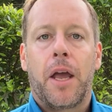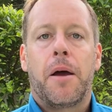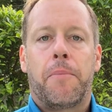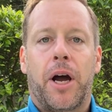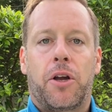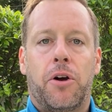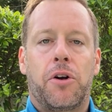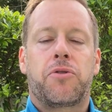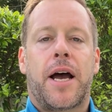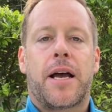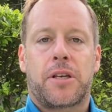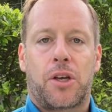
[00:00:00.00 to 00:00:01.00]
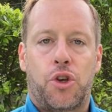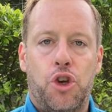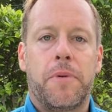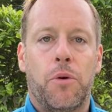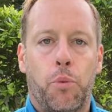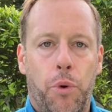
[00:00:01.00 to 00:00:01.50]
By contrast, a
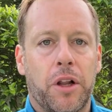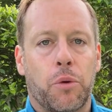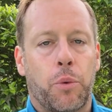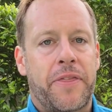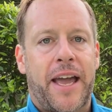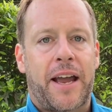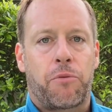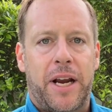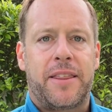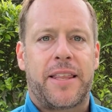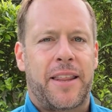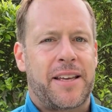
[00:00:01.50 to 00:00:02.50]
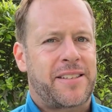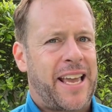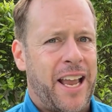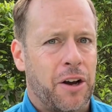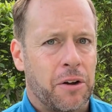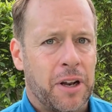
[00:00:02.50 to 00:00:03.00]
human will. When they read that, they say,
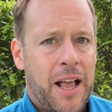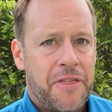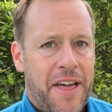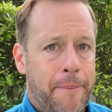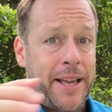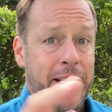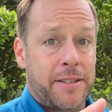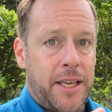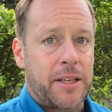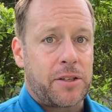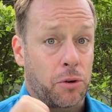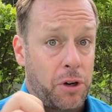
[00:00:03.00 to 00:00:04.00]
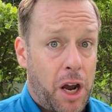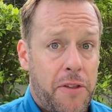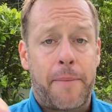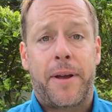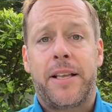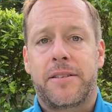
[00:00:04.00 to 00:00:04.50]
hang on, that means this, or no,
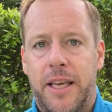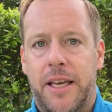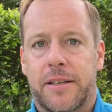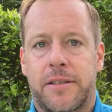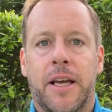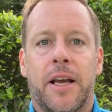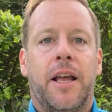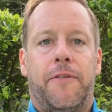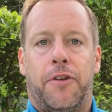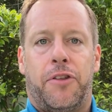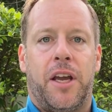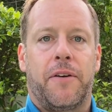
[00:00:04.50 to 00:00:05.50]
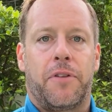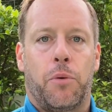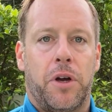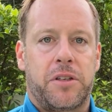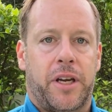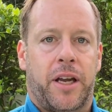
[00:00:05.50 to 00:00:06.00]
that means this. If you think of the
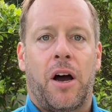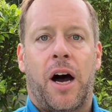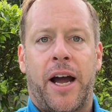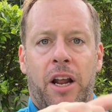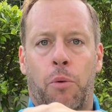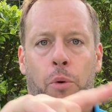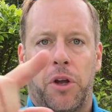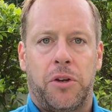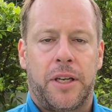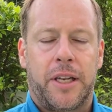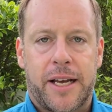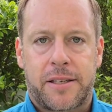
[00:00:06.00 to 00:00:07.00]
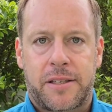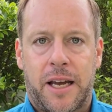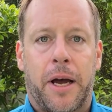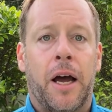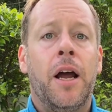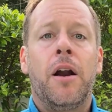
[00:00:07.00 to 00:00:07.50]
words like, I know what you did last
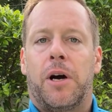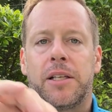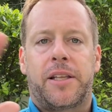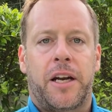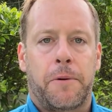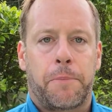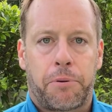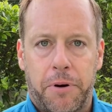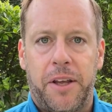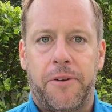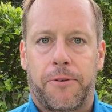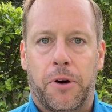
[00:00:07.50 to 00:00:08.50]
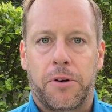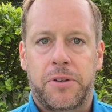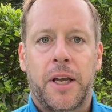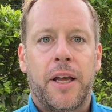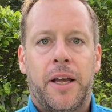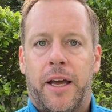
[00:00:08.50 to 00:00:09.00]
summer, write that in a pretty font,
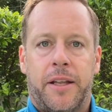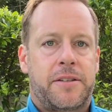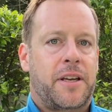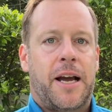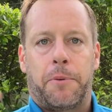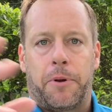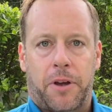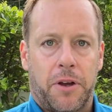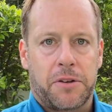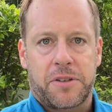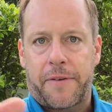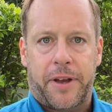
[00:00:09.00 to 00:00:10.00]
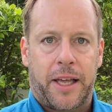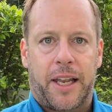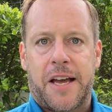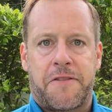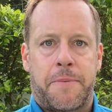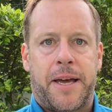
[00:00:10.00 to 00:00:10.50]
and it's a couple of girls having a
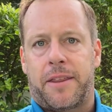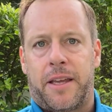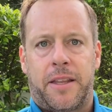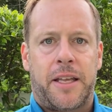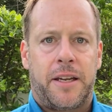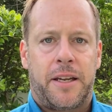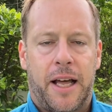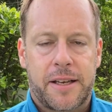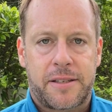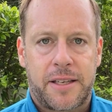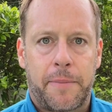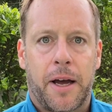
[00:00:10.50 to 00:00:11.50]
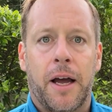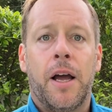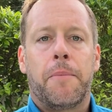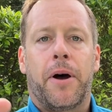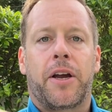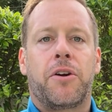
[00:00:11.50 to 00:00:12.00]
laugh about the thing they did last summer.
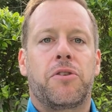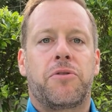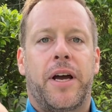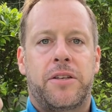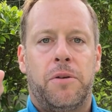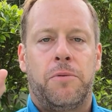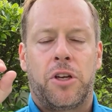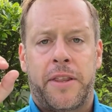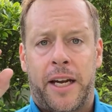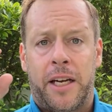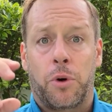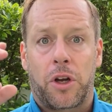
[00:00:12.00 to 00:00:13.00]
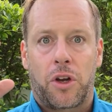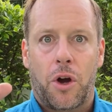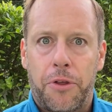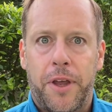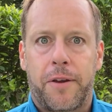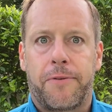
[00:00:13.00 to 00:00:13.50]
By contrast, you turn that into a
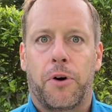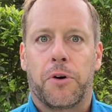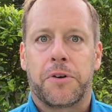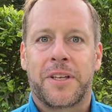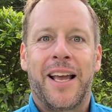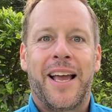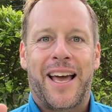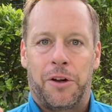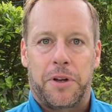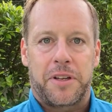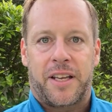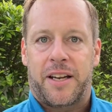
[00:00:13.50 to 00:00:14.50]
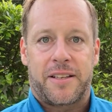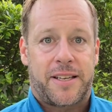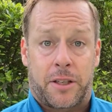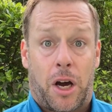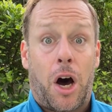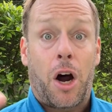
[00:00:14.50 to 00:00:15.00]
gothic font, and all of a sudden it
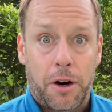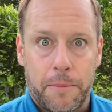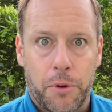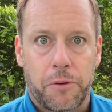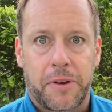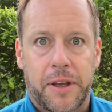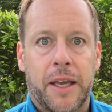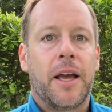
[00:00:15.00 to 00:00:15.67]
sounds like a horror movie.